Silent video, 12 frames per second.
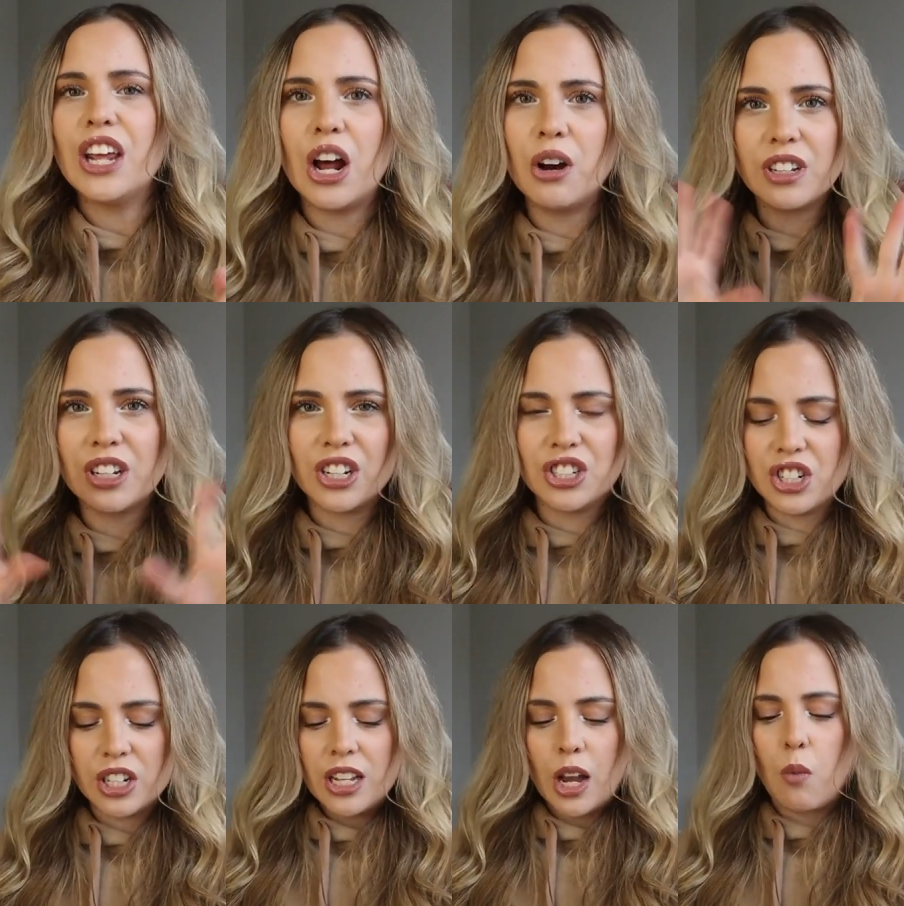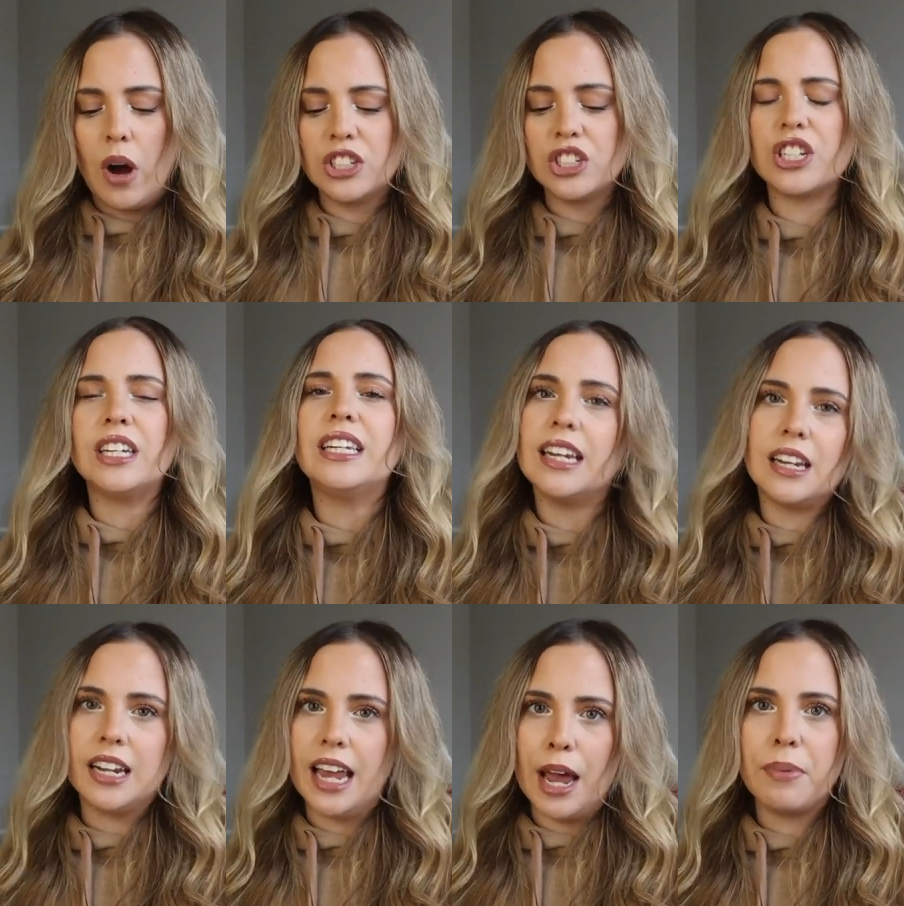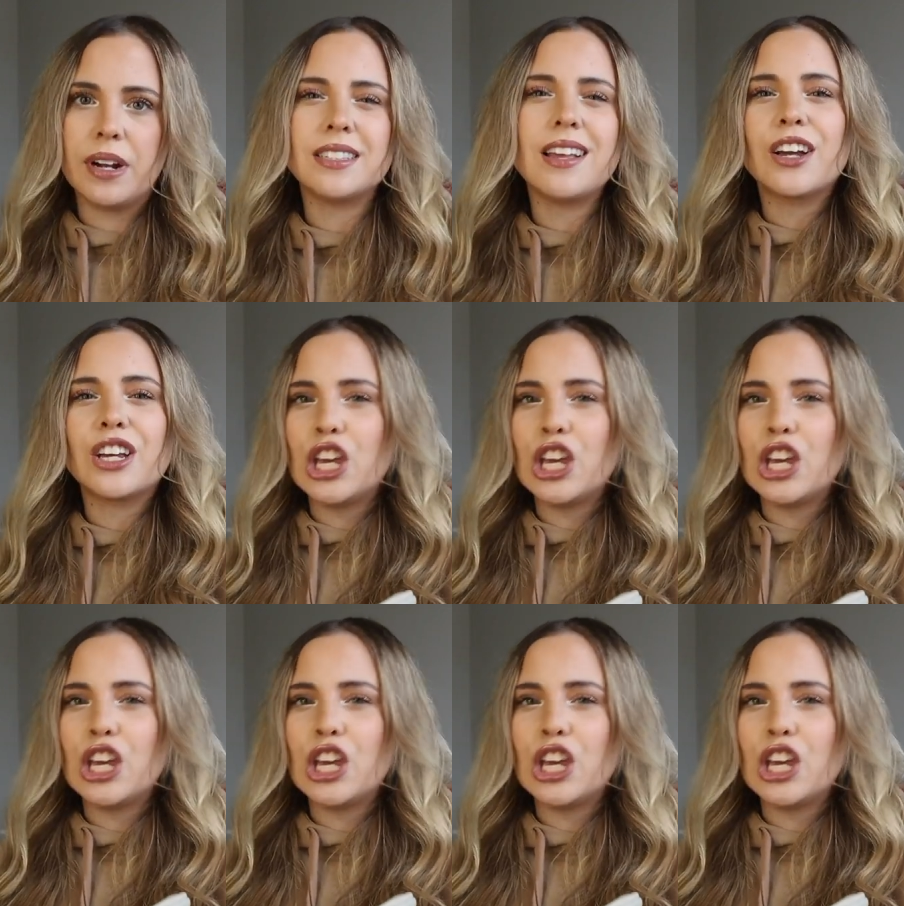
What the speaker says: You know, it's just like one she needed to get, but it's not